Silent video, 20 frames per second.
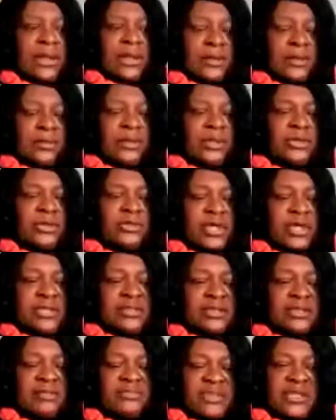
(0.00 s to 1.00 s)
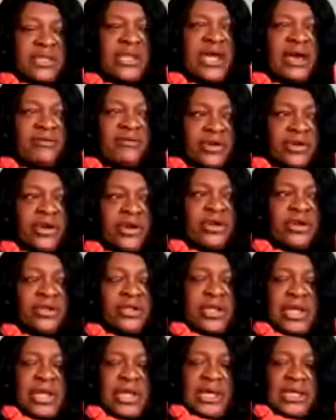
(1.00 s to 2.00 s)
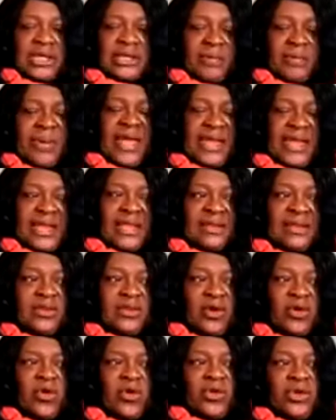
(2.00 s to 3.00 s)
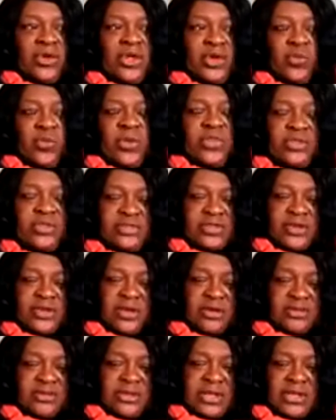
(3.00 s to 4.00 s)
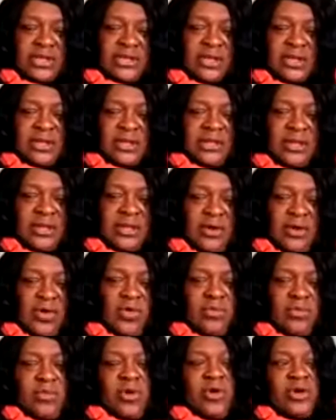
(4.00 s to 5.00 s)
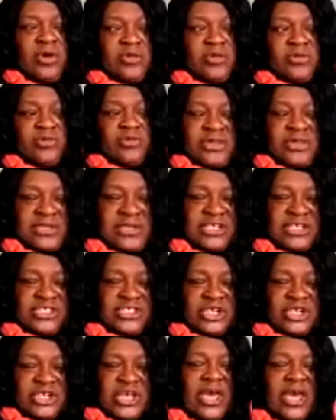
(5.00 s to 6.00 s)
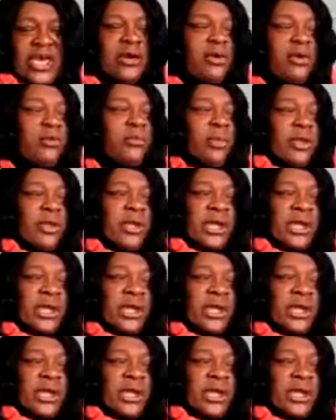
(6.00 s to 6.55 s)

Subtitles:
because that's something that I've heard, dependent on whether it's a nursing home or it's a residential care home,